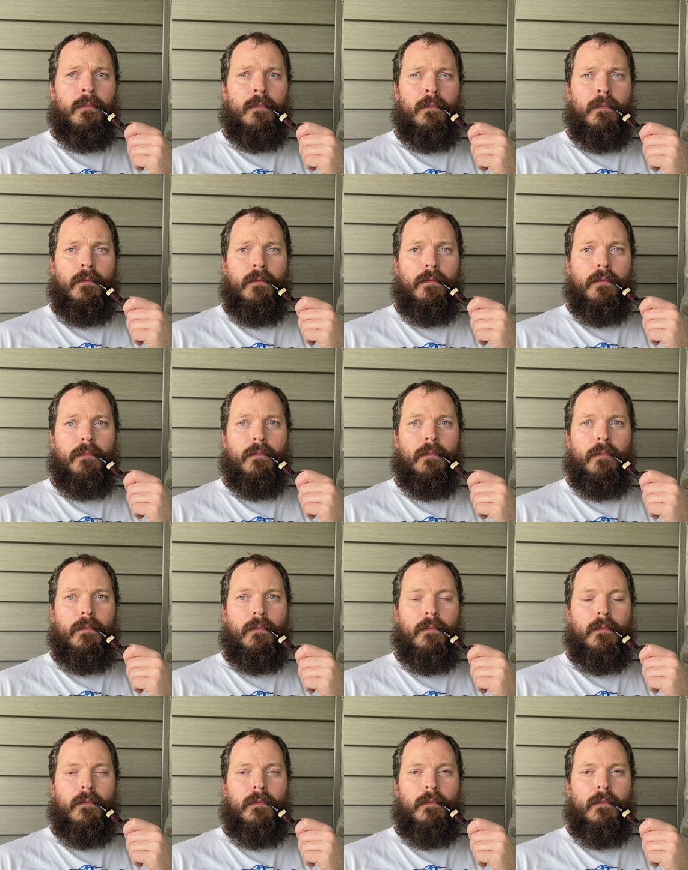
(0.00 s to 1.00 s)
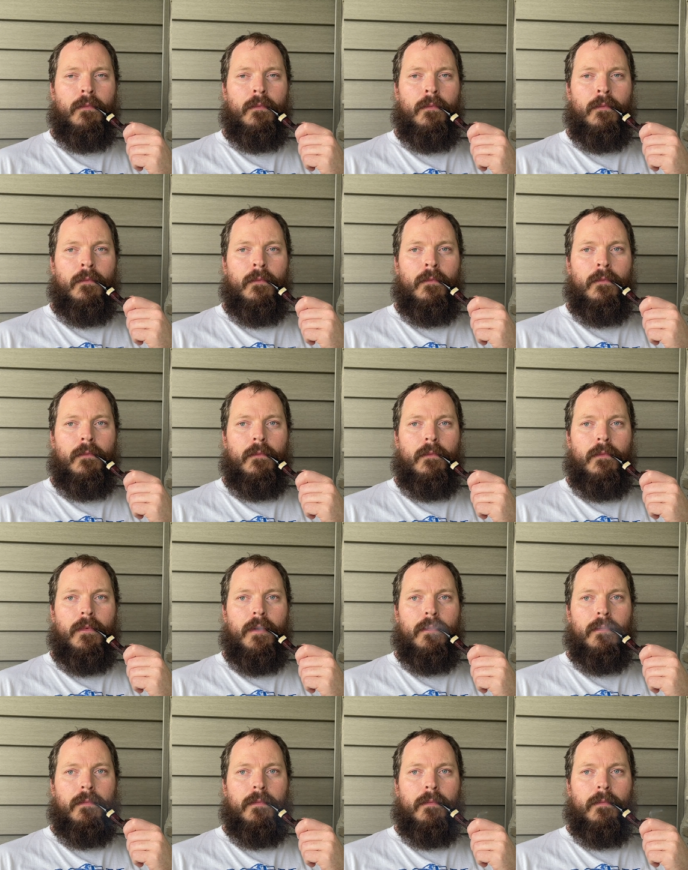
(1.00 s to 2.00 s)

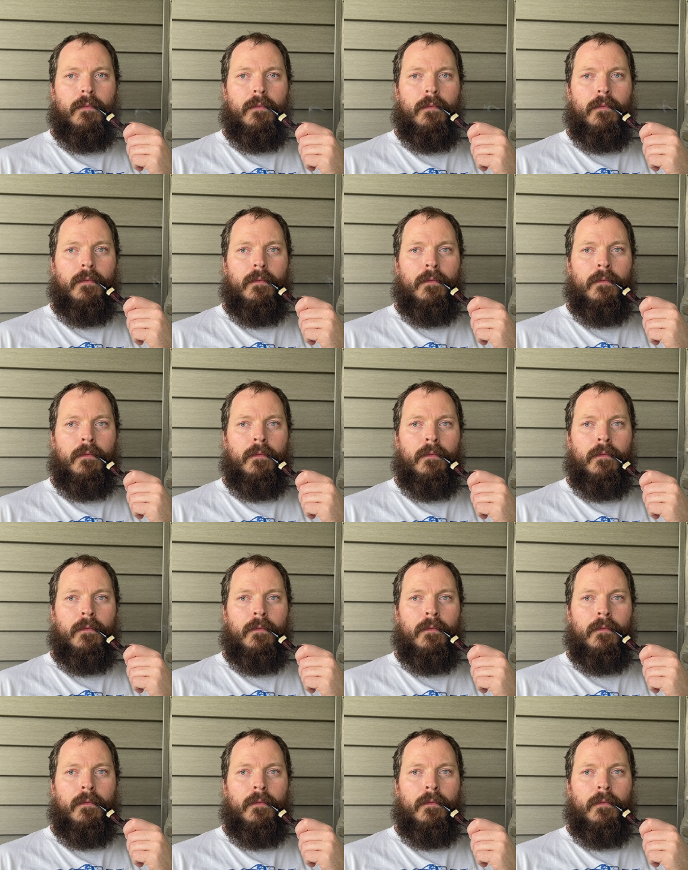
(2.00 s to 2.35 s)
No one is speaking in this clip.